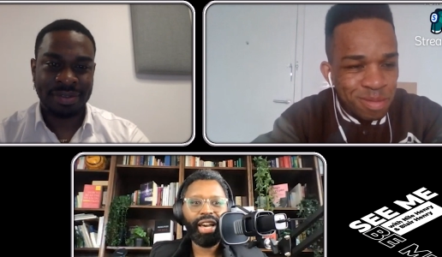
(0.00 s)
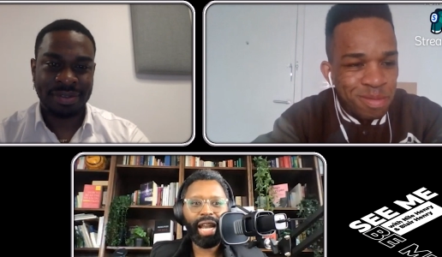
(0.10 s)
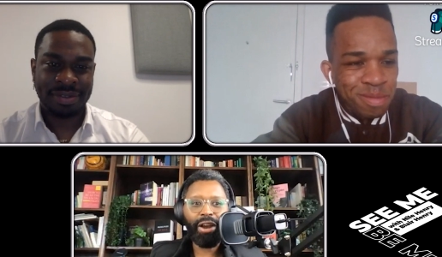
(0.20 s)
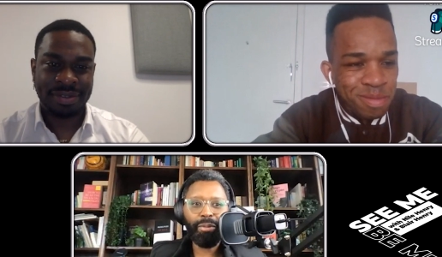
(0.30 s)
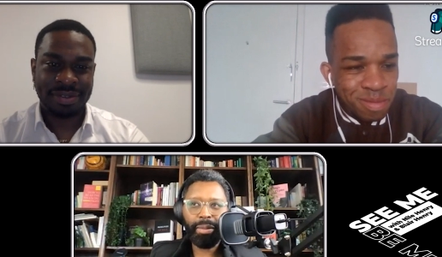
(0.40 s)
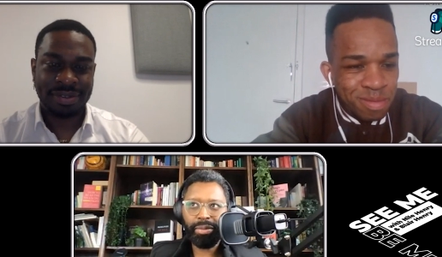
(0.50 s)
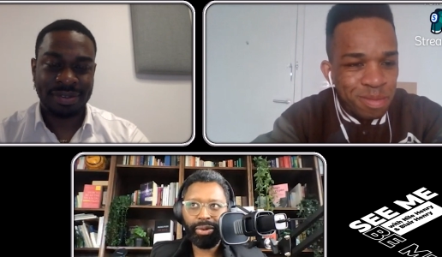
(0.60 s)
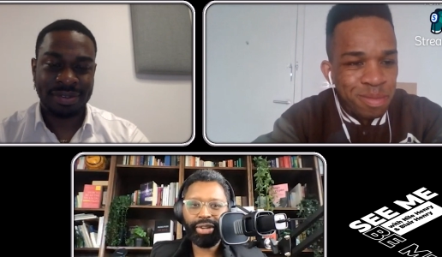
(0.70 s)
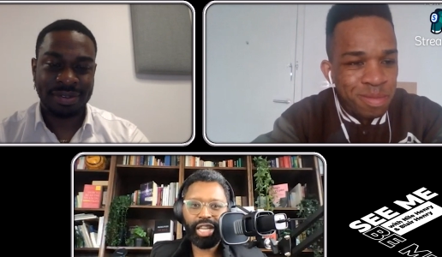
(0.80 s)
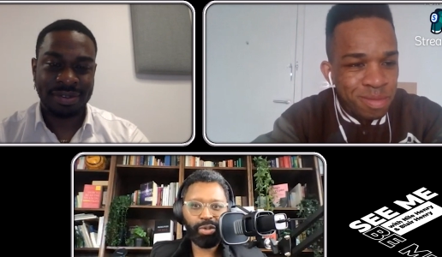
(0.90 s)
Speaker 1: And I remember
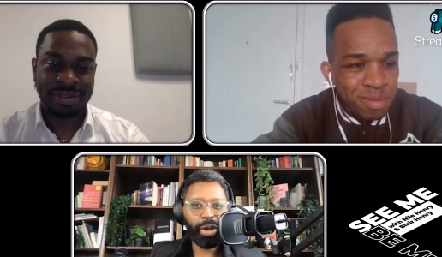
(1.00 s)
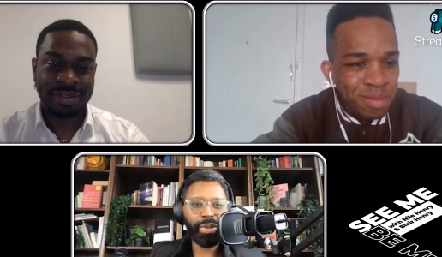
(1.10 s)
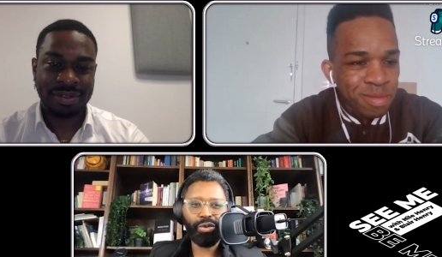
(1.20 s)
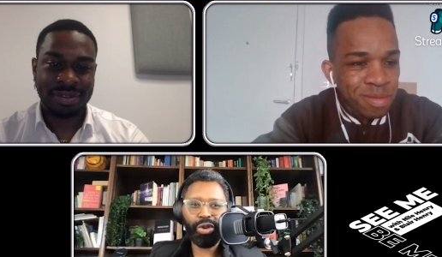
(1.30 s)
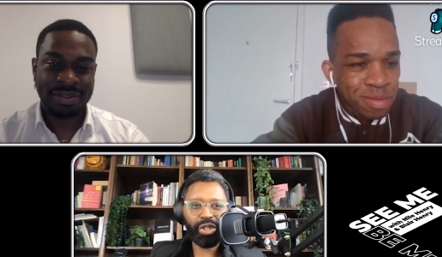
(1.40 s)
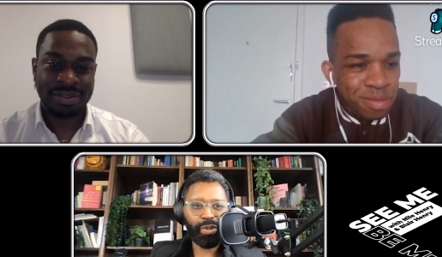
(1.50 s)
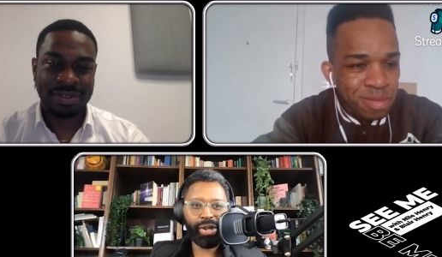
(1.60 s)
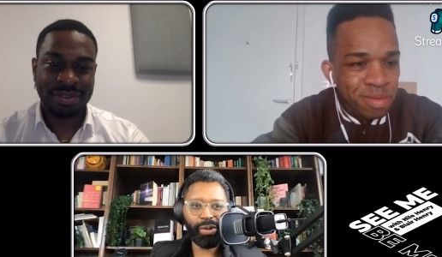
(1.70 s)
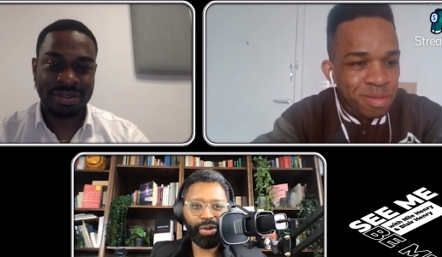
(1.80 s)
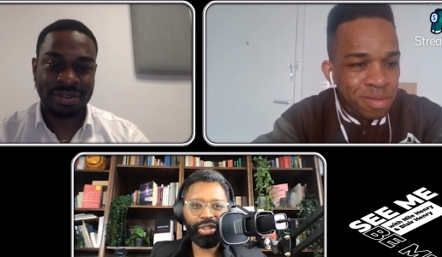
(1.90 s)
Bill Gates becoming the richest man
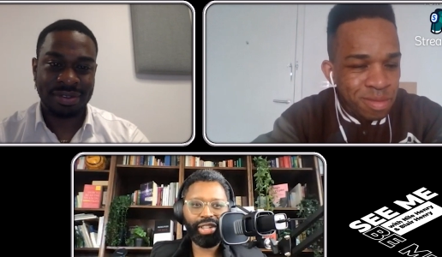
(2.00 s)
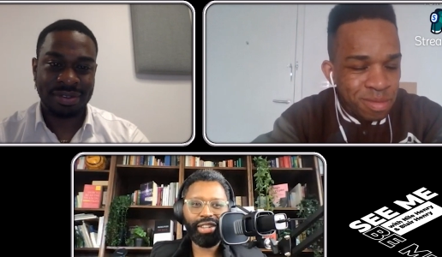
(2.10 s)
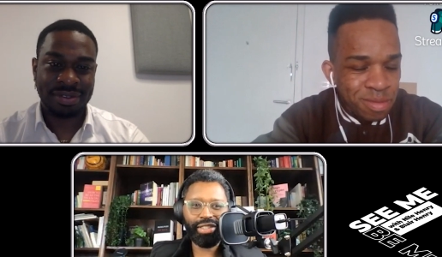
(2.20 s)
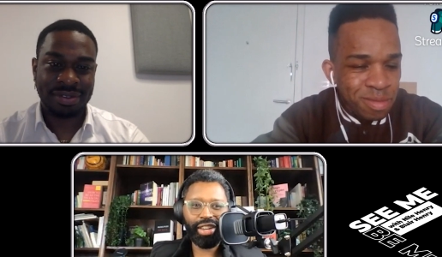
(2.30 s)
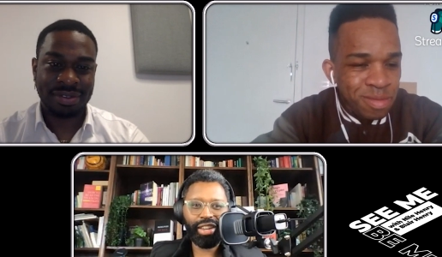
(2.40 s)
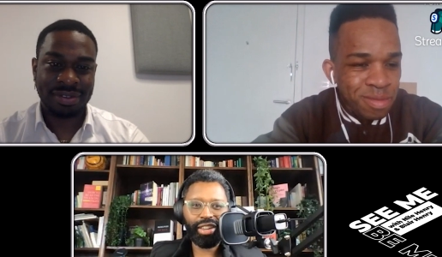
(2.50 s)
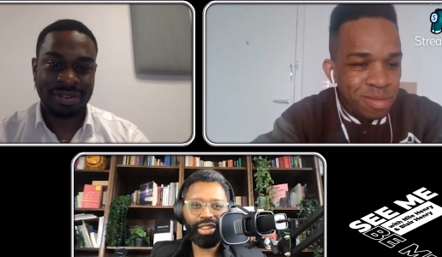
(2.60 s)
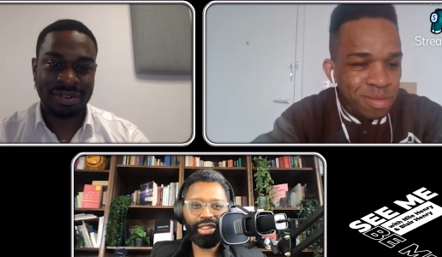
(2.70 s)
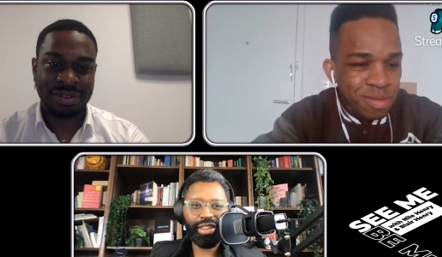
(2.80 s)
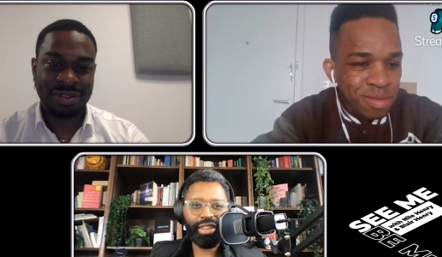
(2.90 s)
in the world, and I was like,
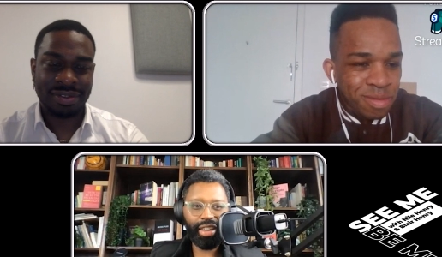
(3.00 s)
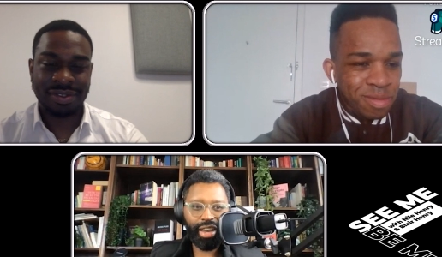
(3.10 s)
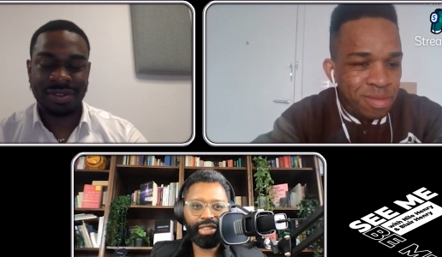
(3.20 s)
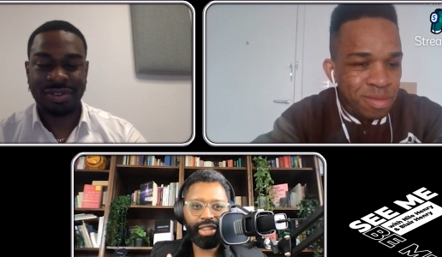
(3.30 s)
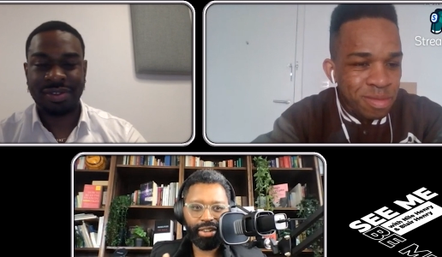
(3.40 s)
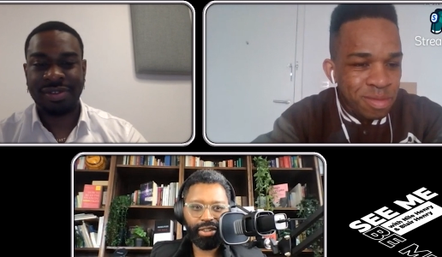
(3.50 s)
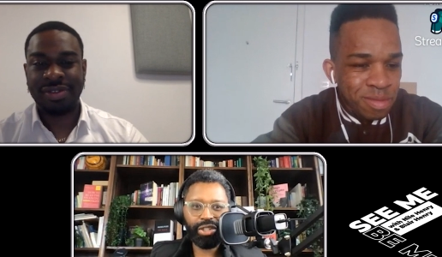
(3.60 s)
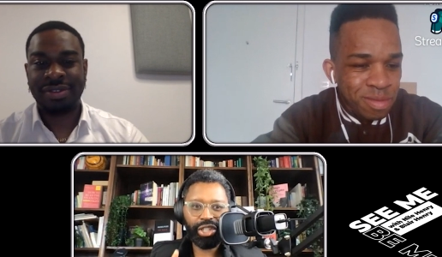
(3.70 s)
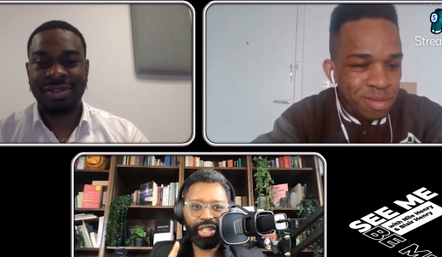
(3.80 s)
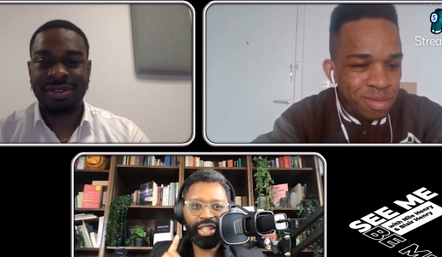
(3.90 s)
"Yeah,
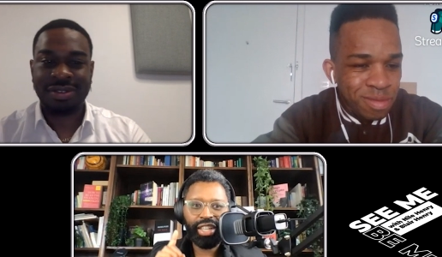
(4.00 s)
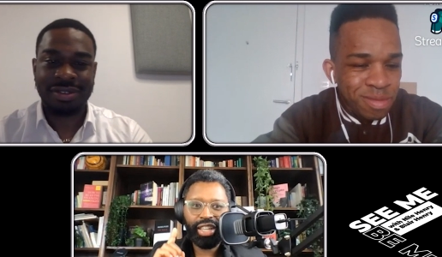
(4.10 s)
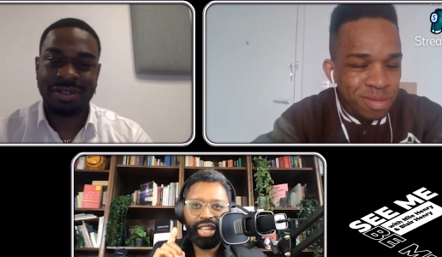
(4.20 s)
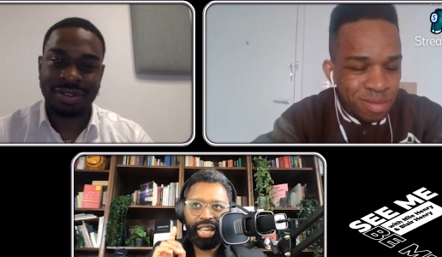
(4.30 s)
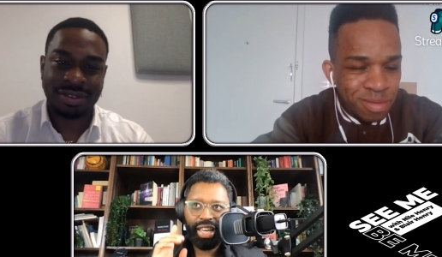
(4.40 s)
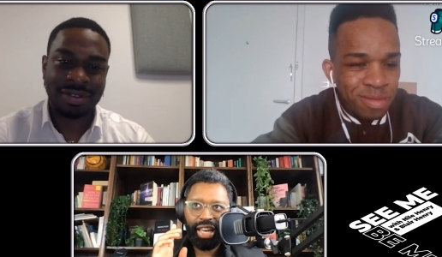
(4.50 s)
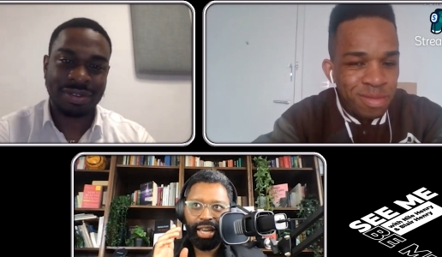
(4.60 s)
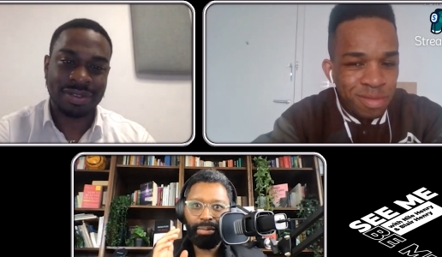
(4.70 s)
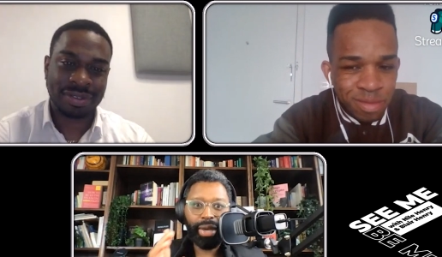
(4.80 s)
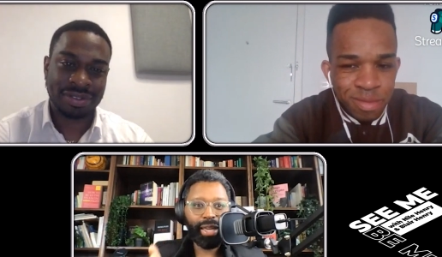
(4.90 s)
technology."
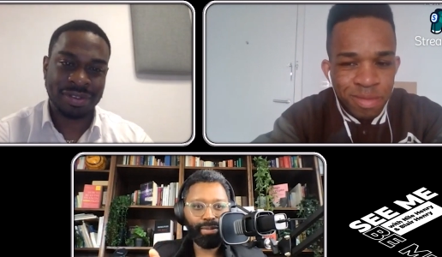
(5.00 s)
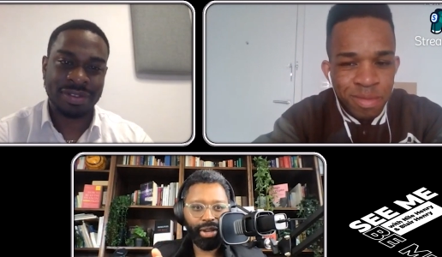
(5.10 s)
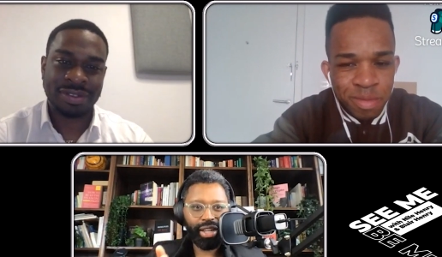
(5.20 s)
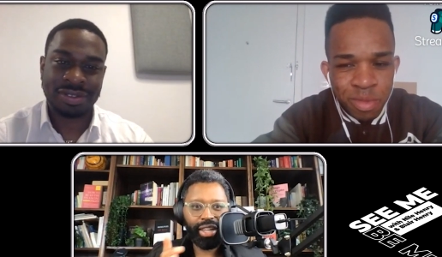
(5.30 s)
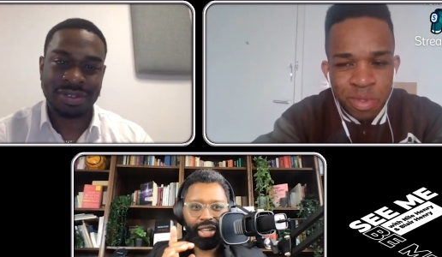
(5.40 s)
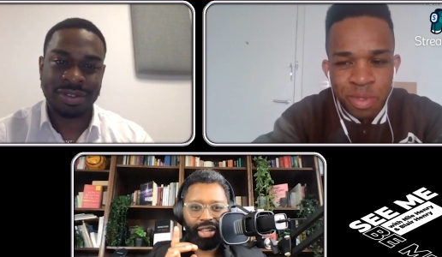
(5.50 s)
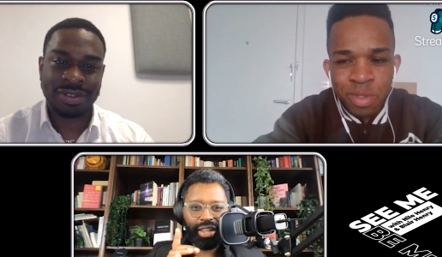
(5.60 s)
and making money